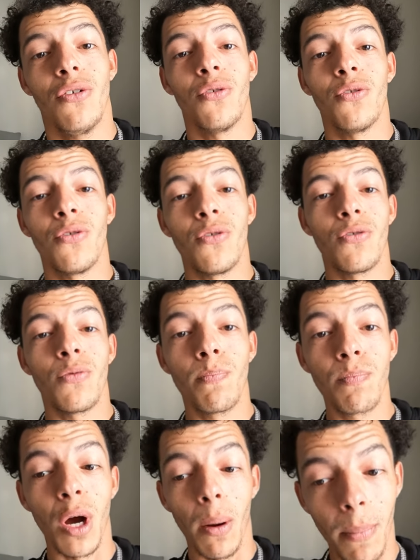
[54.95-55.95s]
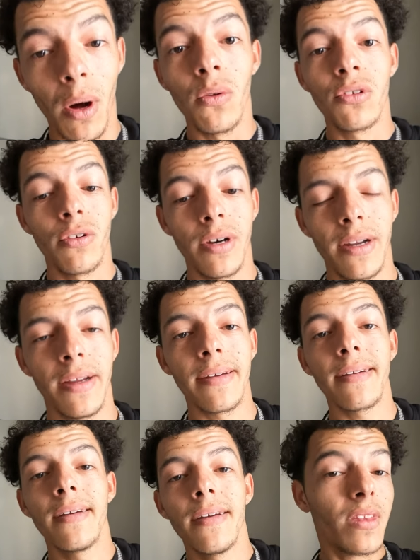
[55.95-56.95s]
or go
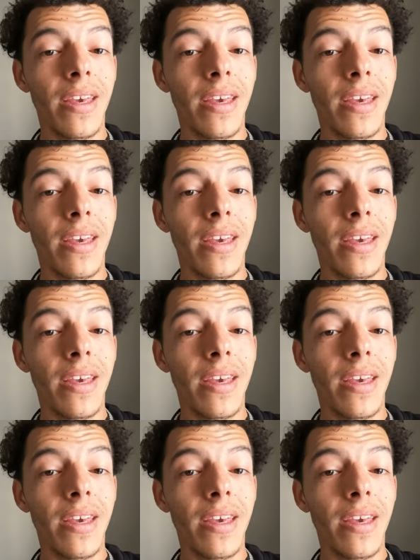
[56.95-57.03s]
bouldering.